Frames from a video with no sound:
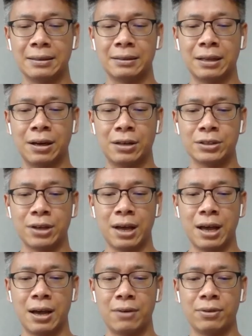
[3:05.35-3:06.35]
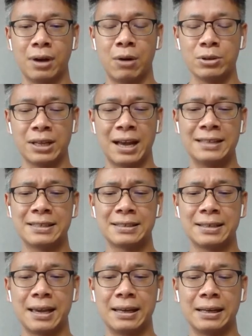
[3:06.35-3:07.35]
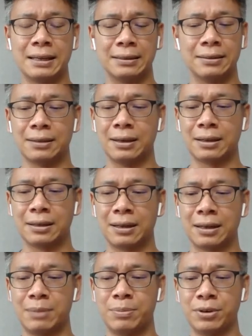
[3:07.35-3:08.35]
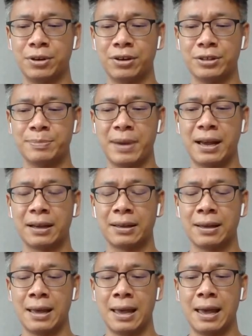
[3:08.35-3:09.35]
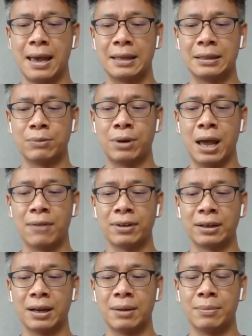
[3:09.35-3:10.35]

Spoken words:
they also have, I was ice skating a couple years back, and they were having